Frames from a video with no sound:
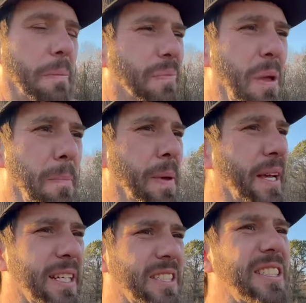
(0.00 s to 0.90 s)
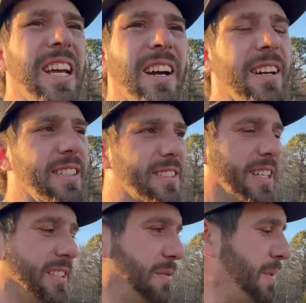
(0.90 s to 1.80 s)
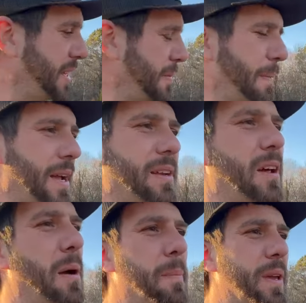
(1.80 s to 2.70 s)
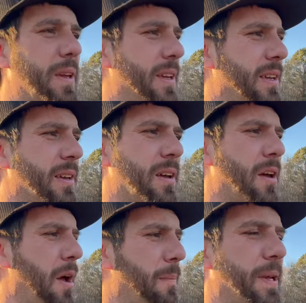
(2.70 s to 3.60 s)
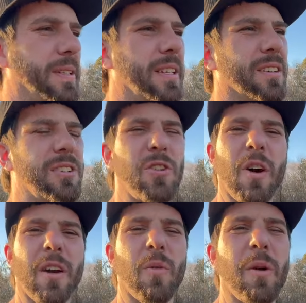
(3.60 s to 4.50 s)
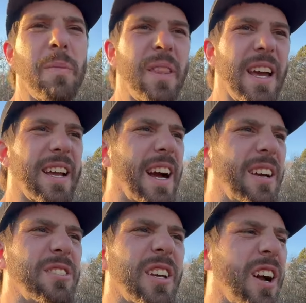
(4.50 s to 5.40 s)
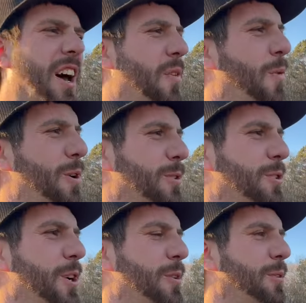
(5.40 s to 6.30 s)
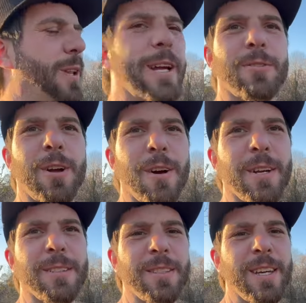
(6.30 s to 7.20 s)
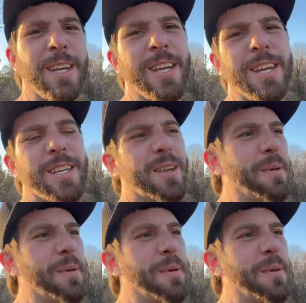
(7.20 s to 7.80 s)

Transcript: biggest, scariest thing to me, and it may not be a big deal. You know, I don't want to be that guy who's like, I don't want a truck with electronics. Give